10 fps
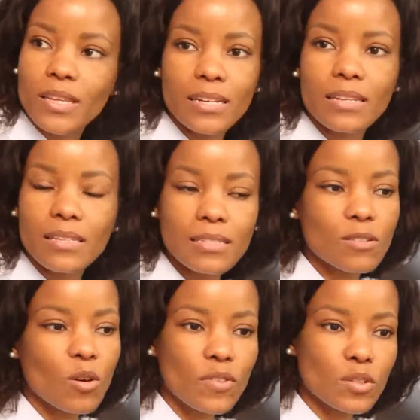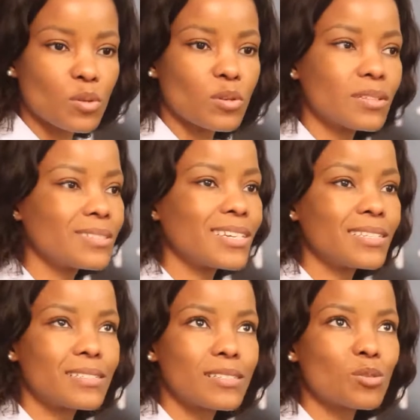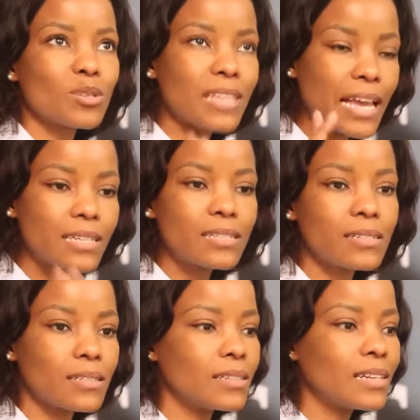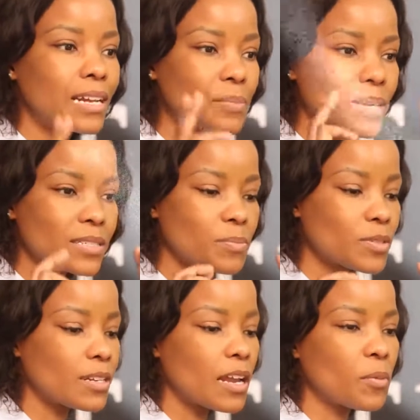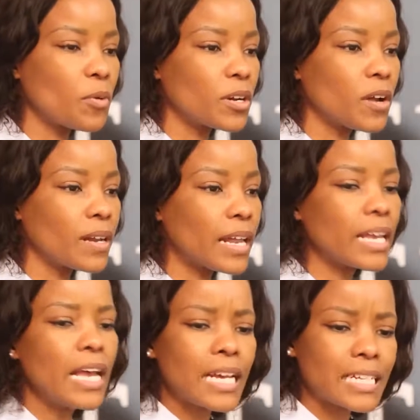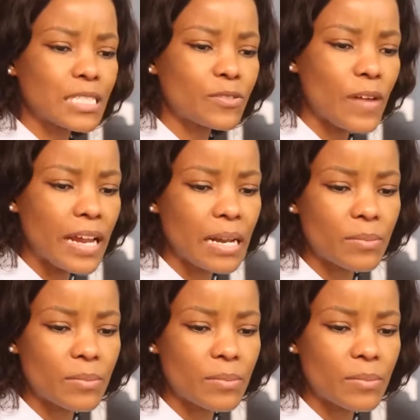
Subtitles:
anything of a sort. It's just society in a perception now like redefine a